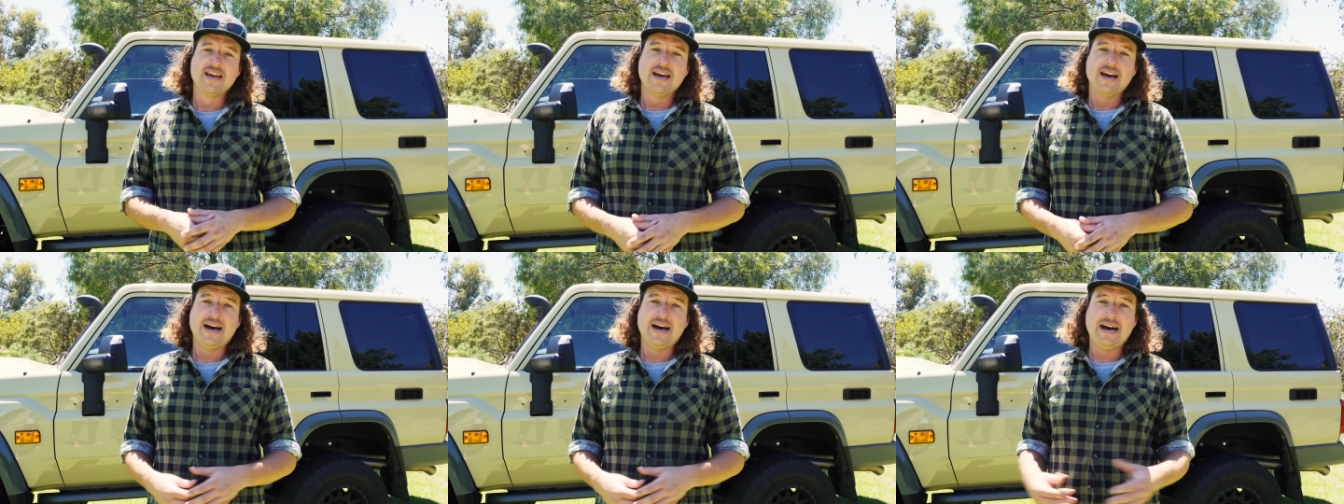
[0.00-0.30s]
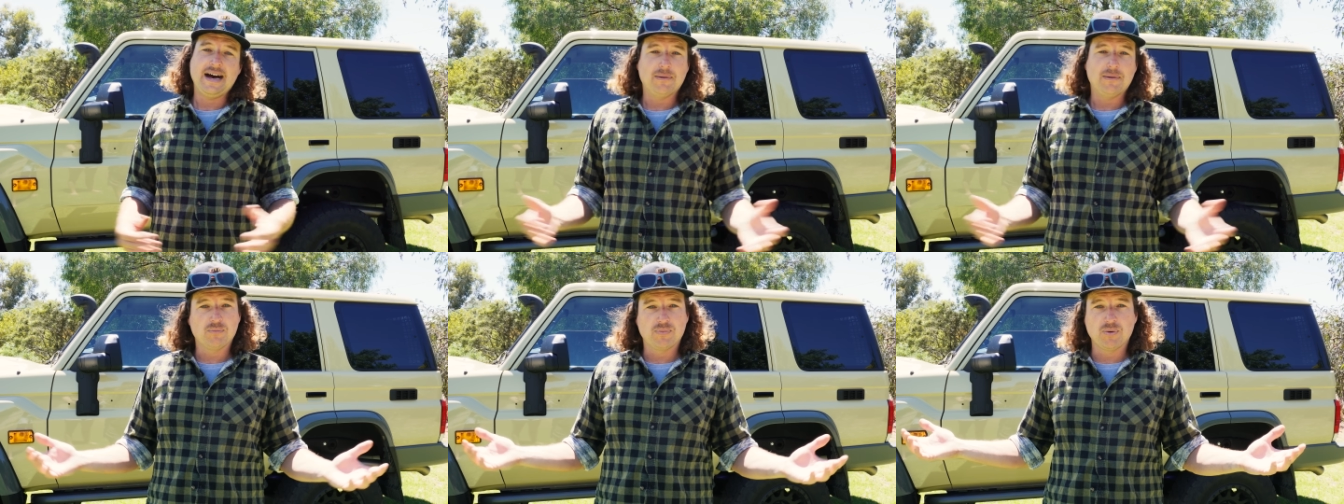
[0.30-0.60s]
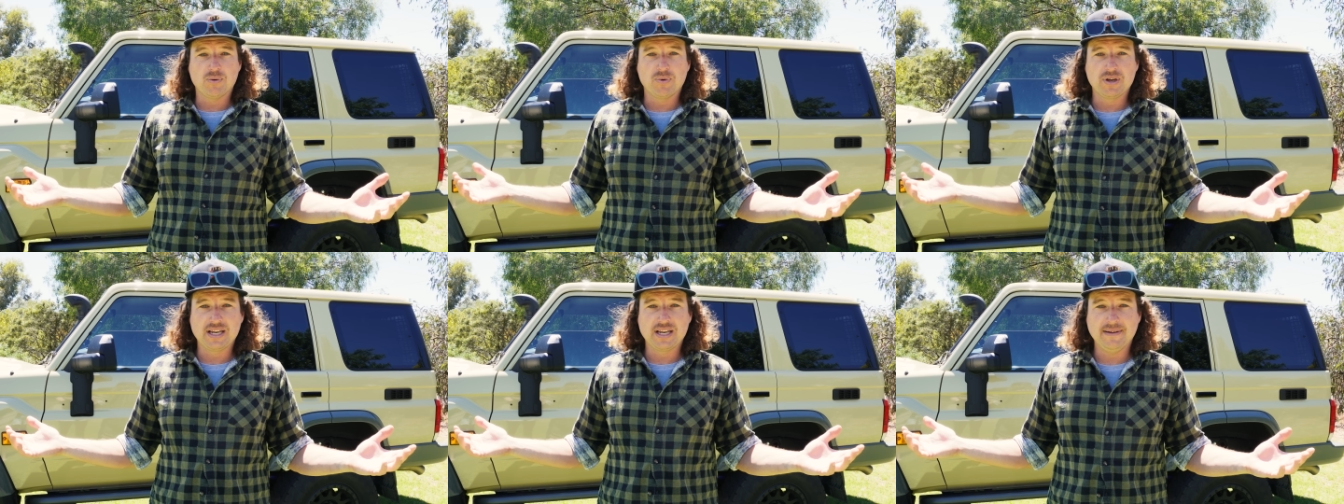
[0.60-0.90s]
But
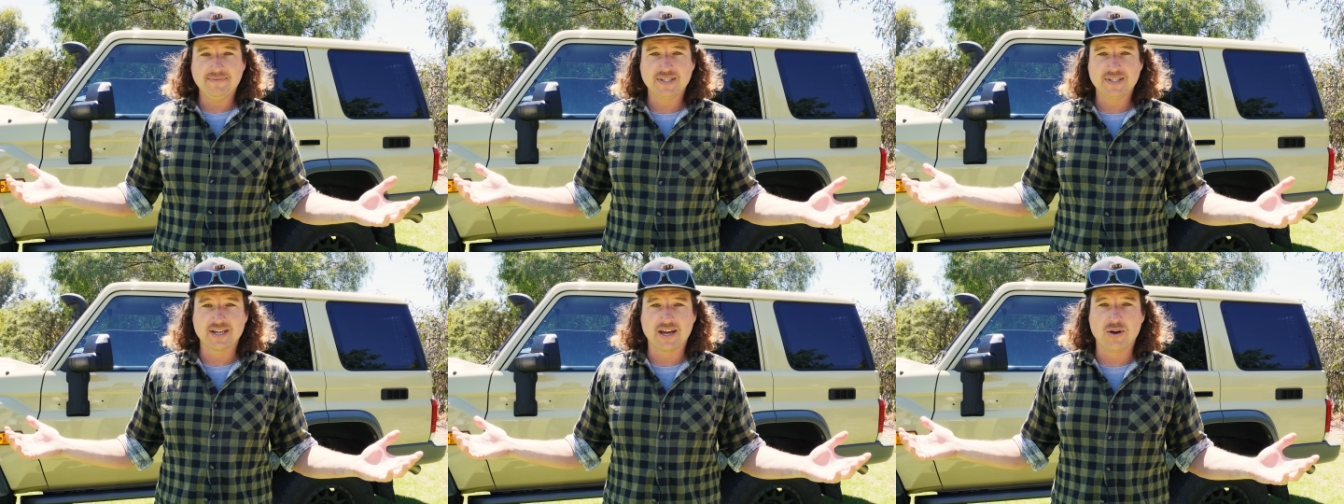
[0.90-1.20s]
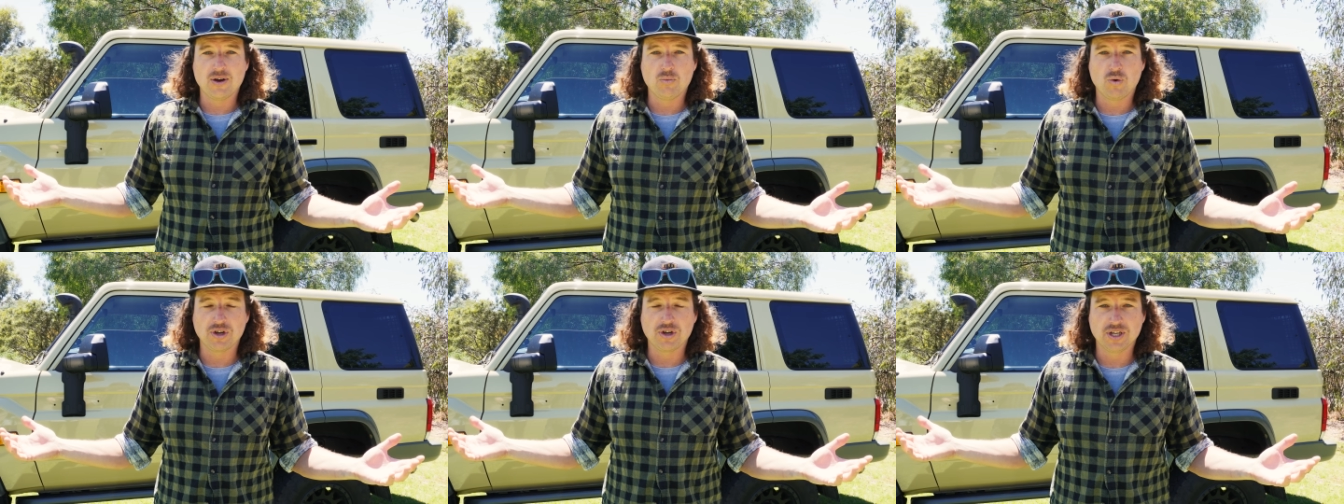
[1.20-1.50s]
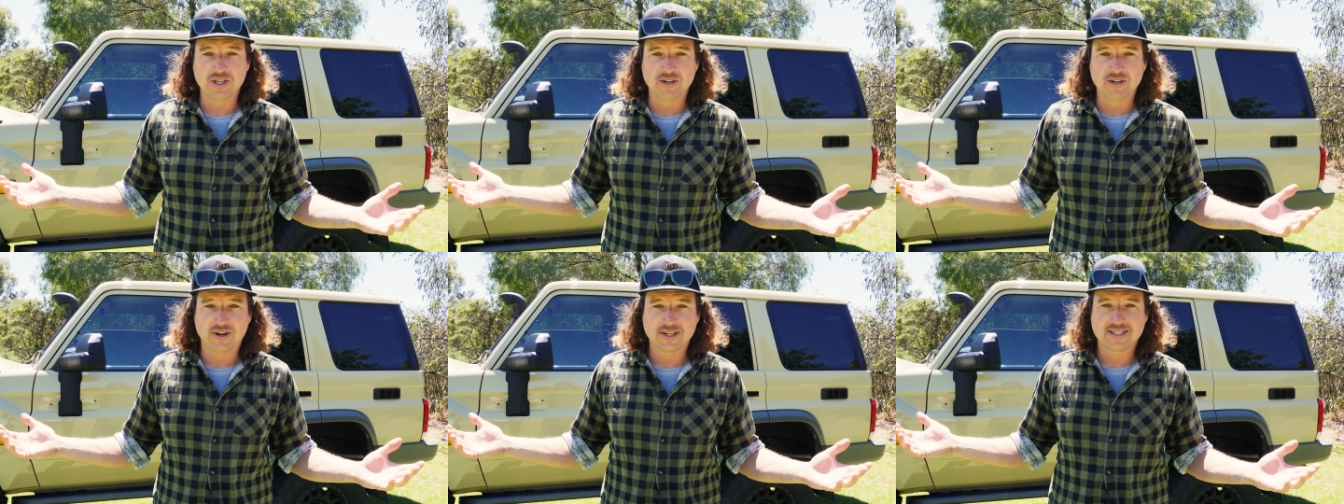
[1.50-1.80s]
we'd love to know what
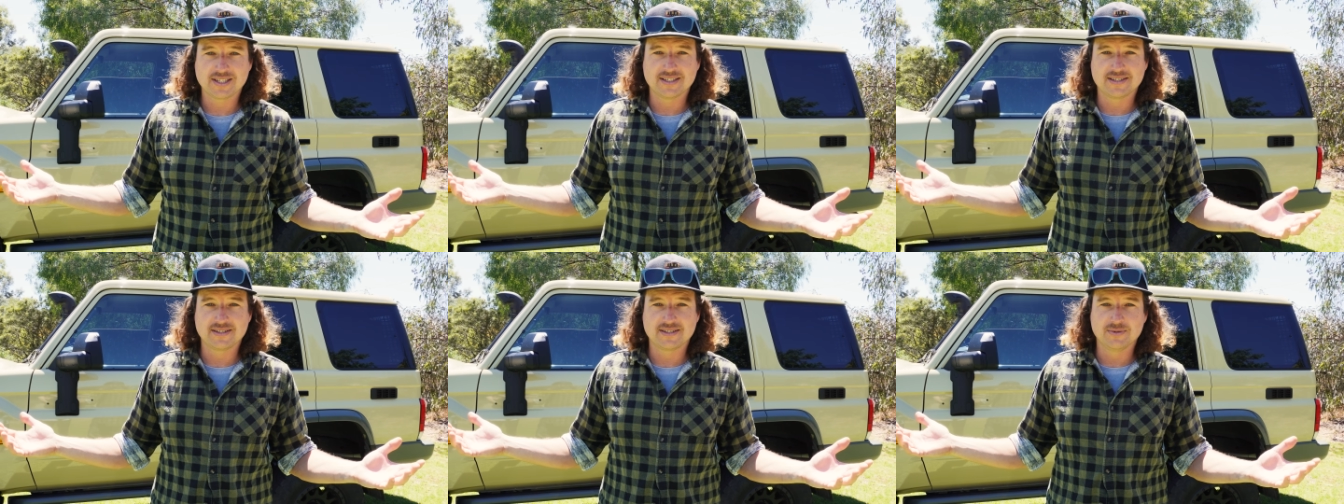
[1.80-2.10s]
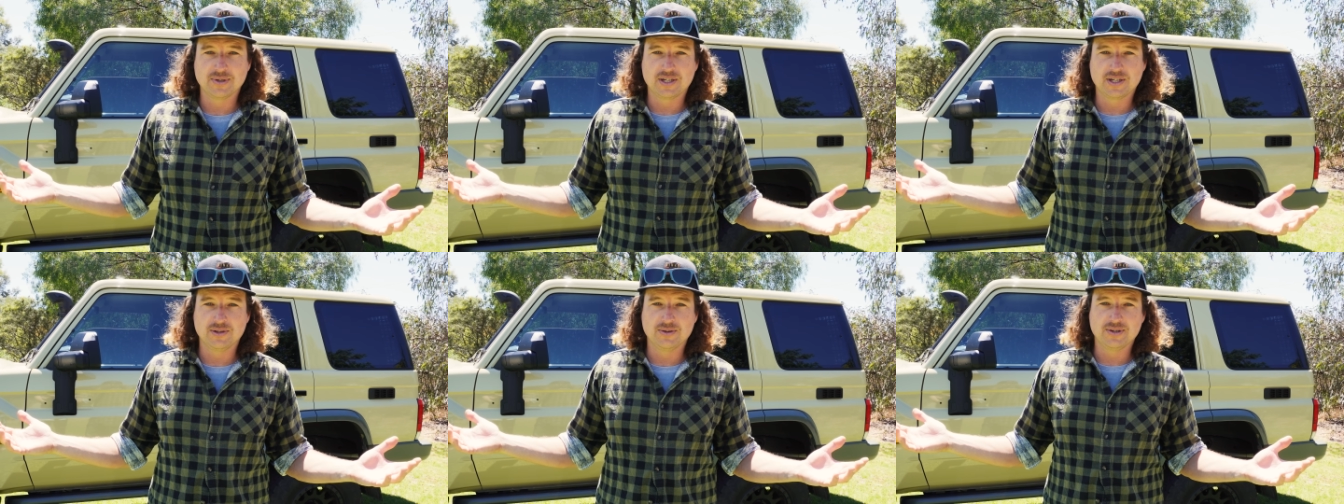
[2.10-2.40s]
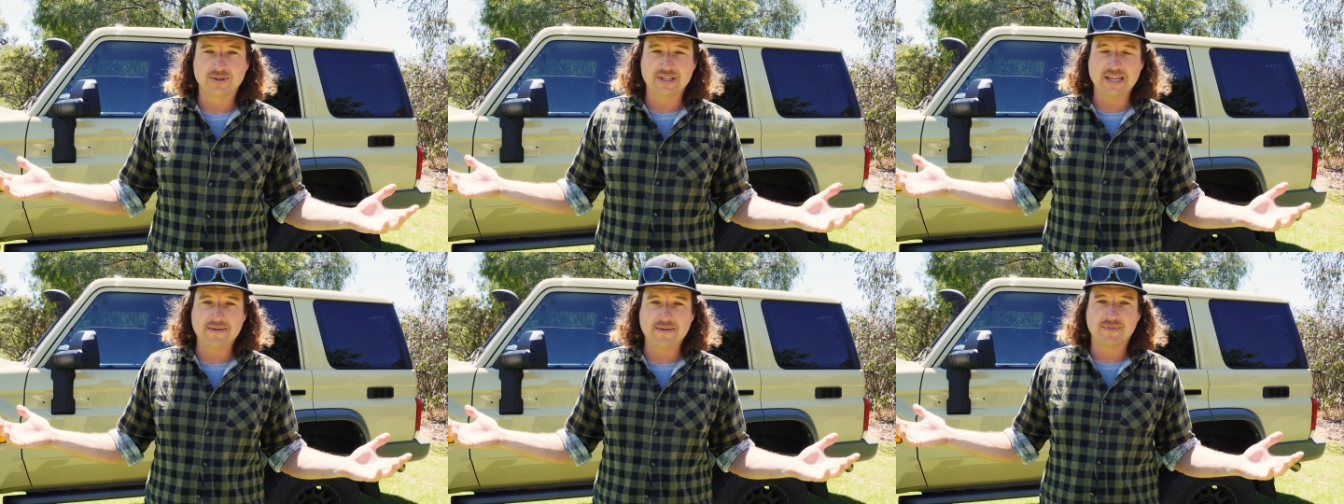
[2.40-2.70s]
you'd like us to include
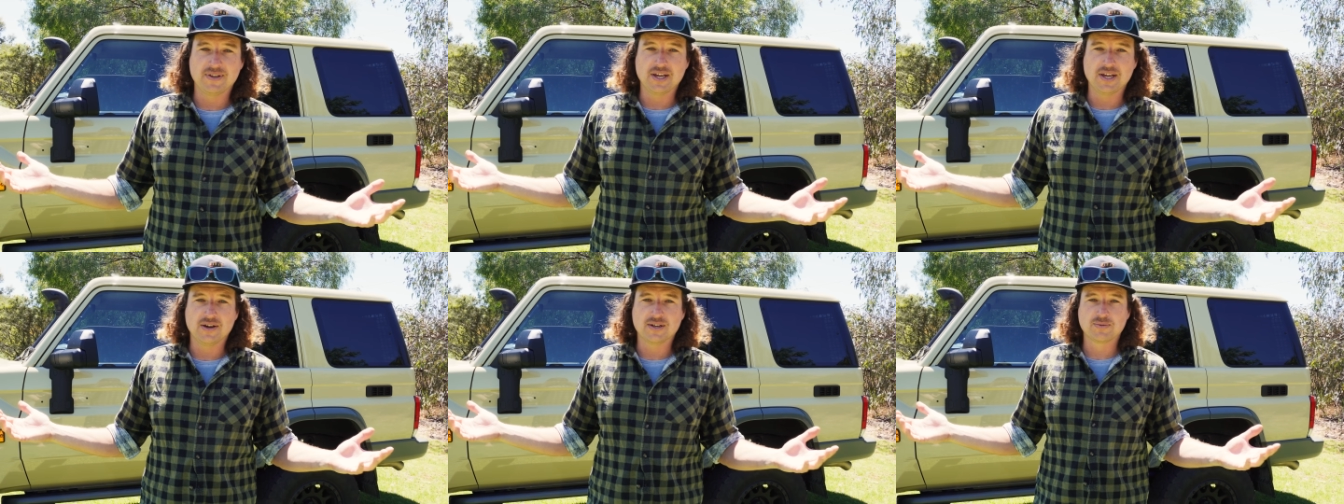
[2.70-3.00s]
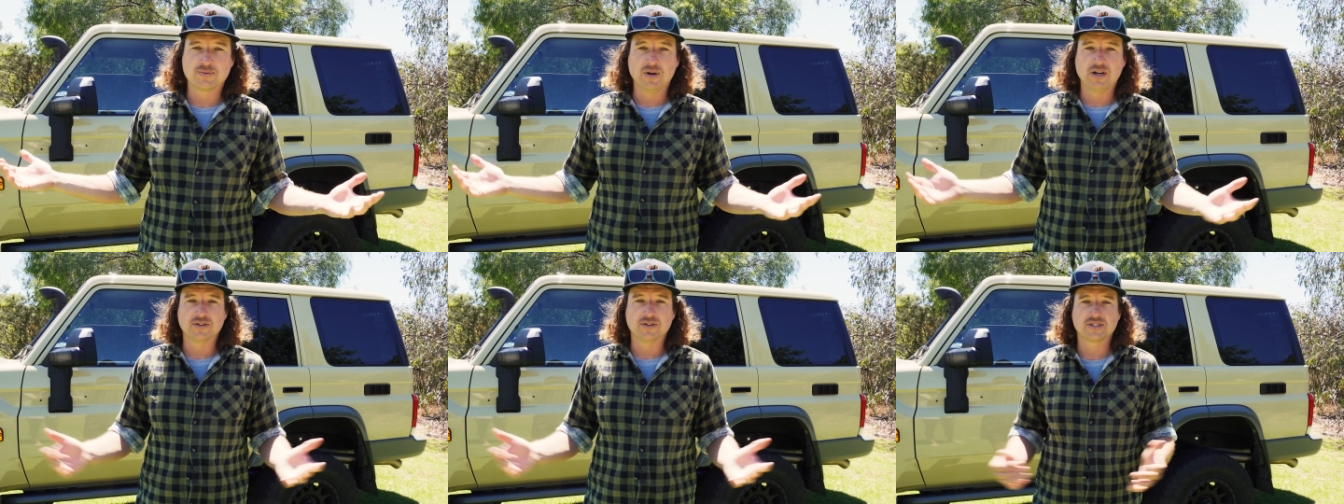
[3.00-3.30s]
in that video as well.